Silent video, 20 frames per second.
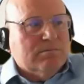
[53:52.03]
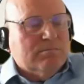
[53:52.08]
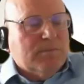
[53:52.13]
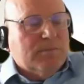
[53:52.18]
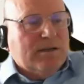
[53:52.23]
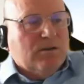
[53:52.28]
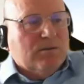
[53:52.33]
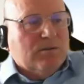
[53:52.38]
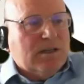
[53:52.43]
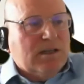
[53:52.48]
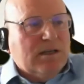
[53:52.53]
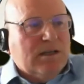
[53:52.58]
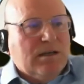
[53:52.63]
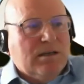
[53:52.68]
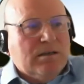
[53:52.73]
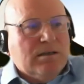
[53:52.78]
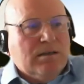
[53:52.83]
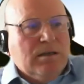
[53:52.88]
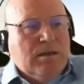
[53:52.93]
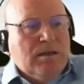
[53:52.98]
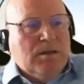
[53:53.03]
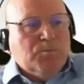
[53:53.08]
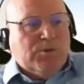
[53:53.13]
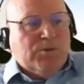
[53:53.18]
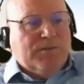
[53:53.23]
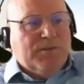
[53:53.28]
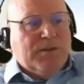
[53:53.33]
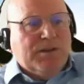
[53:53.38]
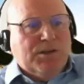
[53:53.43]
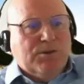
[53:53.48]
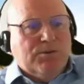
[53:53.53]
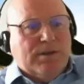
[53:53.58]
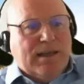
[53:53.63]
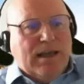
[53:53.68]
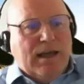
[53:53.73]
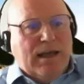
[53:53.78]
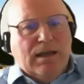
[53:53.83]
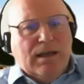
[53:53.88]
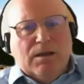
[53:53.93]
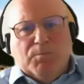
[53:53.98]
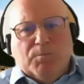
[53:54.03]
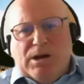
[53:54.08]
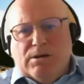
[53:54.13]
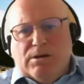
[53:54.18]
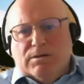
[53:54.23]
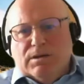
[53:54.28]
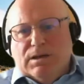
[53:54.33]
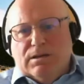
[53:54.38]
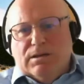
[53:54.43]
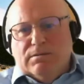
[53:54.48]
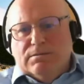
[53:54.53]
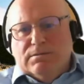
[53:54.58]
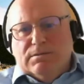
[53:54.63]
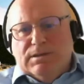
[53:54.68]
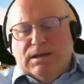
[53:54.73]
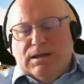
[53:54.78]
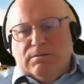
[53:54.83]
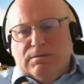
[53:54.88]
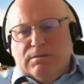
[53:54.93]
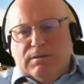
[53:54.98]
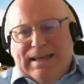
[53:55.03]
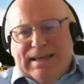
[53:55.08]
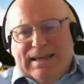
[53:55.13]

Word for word: may not care, but in the UK, apparently, you know,